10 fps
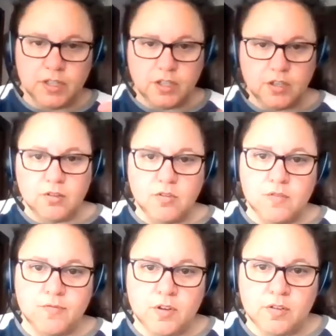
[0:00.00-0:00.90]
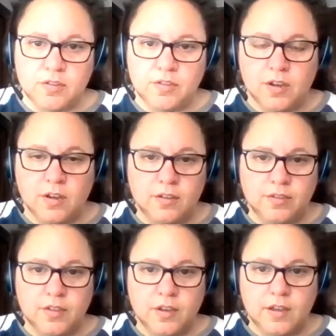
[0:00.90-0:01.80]
really going to go over
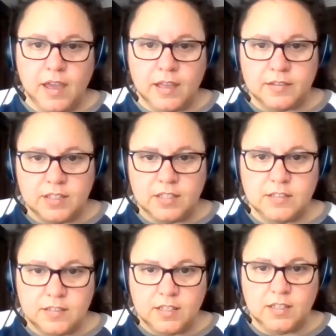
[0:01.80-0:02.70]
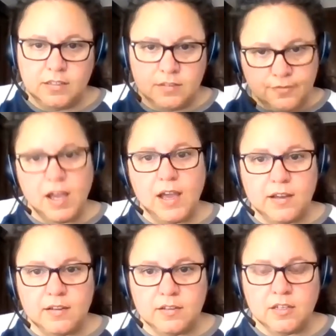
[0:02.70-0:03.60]
the NTT
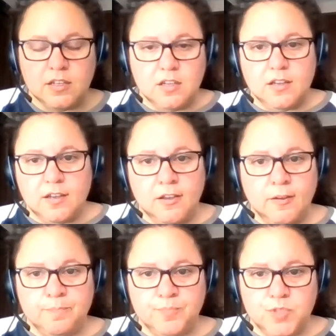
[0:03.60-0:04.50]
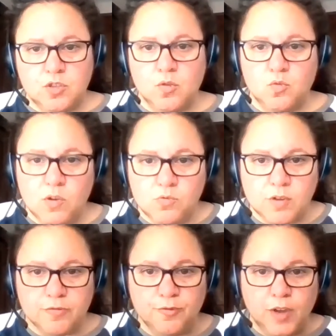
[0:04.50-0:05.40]
divide. So what
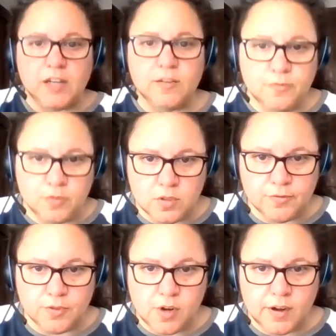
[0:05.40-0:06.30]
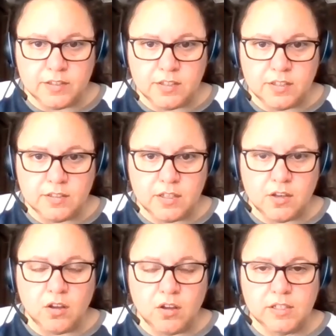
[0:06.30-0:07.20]
we're fighting for our NTT
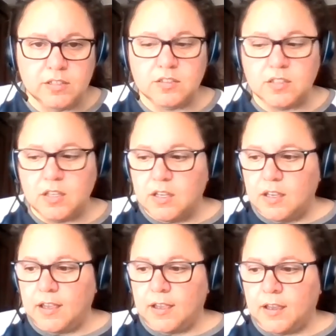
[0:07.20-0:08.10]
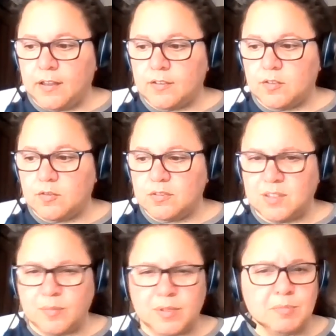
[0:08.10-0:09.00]
colleagues, and
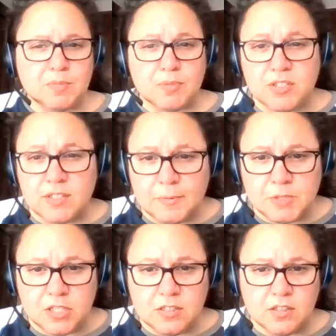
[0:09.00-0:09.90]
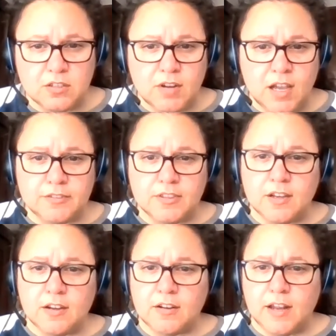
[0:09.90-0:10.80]
some of the misperceptions that are out
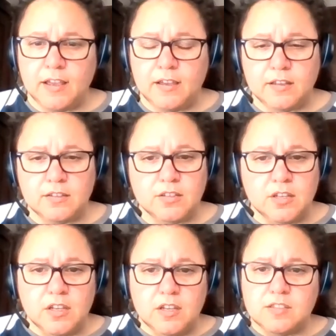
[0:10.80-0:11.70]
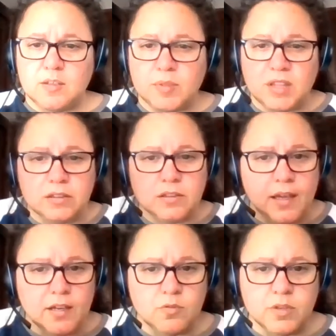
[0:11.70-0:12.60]
there, and some of the
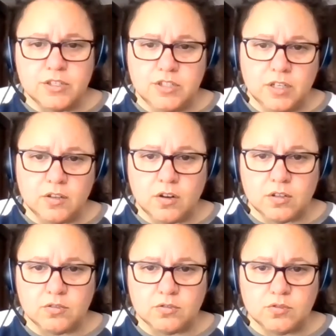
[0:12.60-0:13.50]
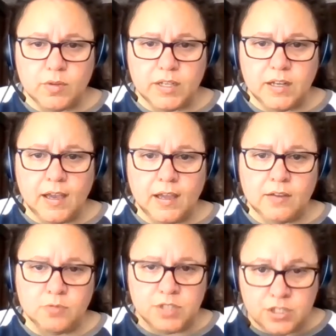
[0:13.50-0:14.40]
language in Article
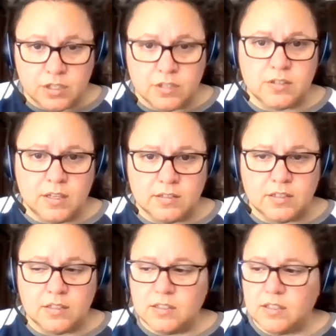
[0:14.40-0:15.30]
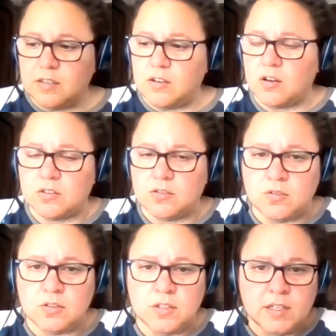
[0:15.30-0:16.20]
29, which is the NTT
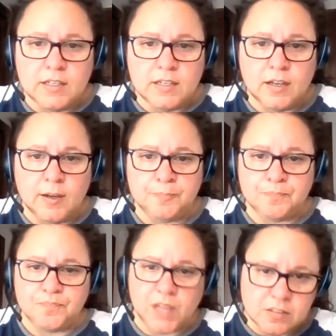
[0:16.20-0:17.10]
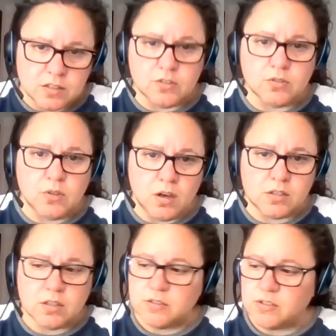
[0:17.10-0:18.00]
article. It's a little
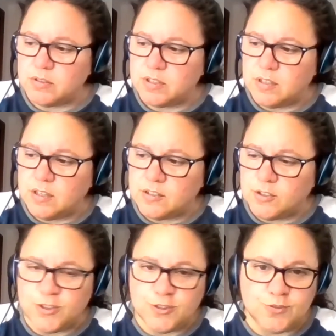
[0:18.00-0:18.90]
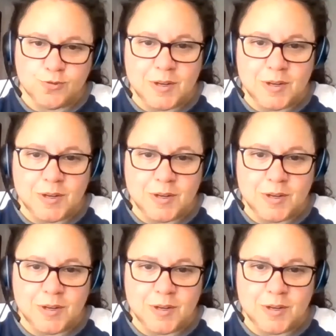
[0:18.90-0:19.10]
longer, so it's a good